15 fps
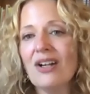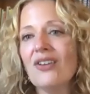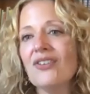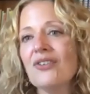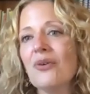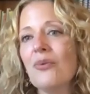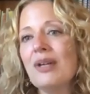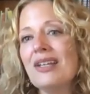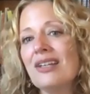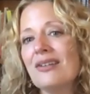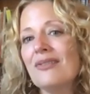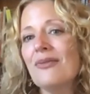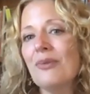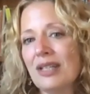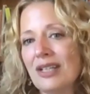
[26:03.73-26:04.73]
so we
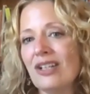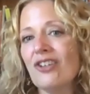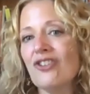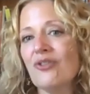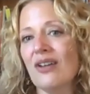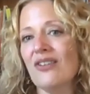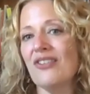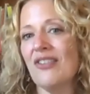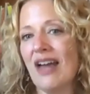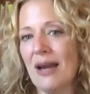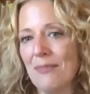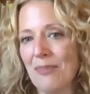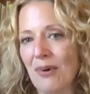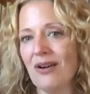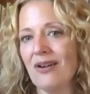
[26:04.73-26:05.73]
can we can address
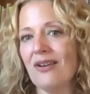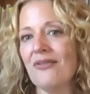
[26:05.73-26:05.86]
that part